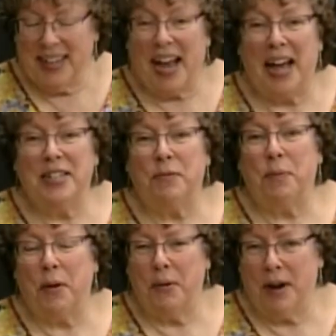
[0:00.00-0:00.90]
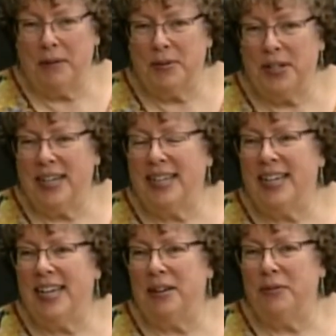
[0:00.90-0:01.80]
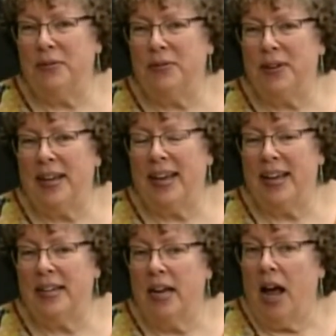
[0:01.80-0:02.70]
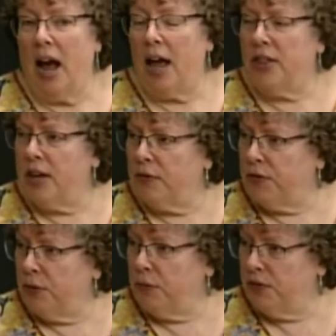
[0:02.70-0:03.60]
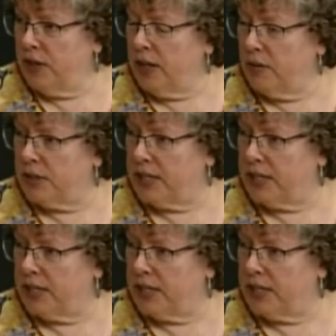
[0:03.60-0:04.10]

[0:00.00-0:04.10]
the kinds of programs she can give, and I think a few video